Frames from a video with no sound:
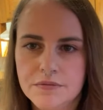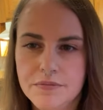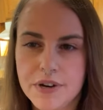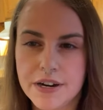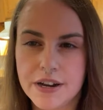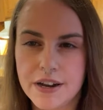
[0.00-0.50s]

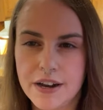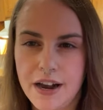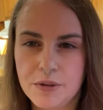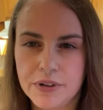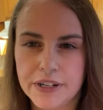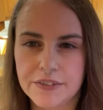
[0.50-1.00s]
But uh,
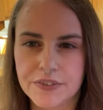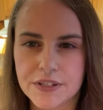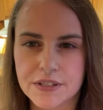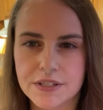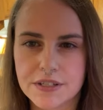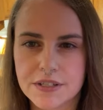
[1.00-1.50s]
I wanna get
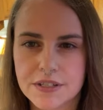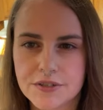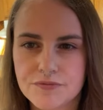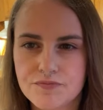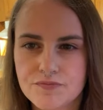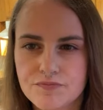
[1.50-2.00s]
this